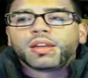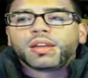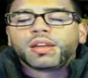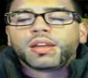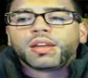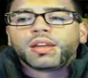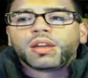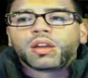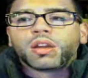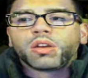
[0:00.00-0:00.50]

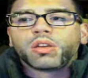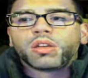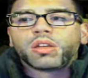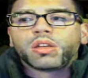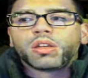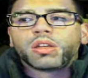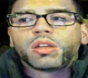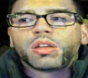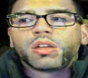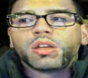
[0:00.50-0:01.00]
You
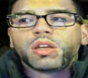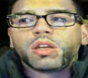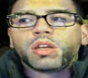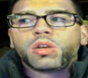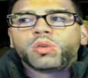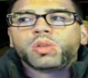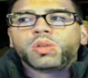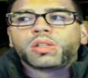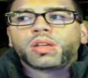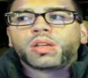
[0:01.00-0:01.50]
can
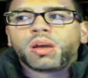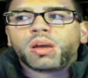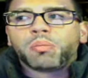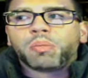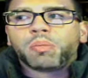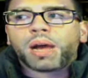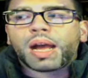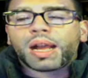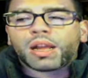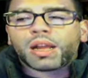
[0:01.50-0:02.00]
always cut
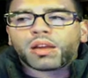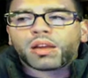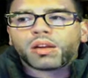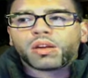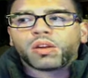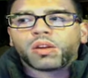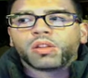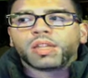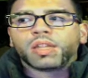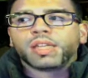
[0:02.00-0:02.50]
back
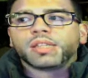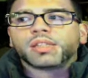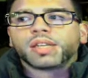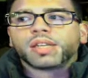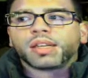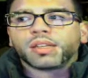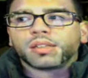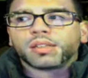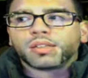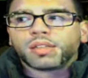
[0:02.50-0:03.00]
on these
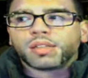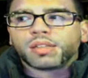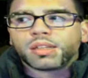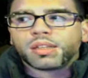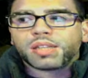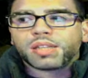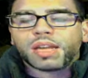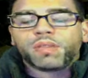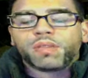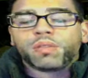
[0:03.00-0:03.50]
things and
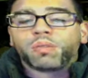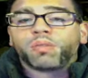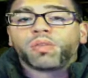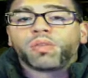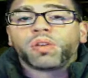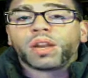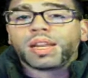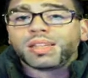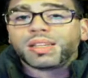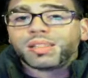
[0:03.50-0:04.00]
save them for
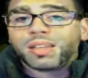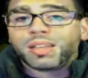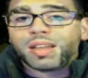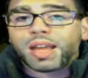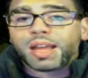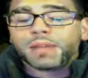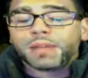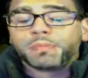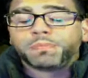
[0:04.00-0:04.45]
a later date.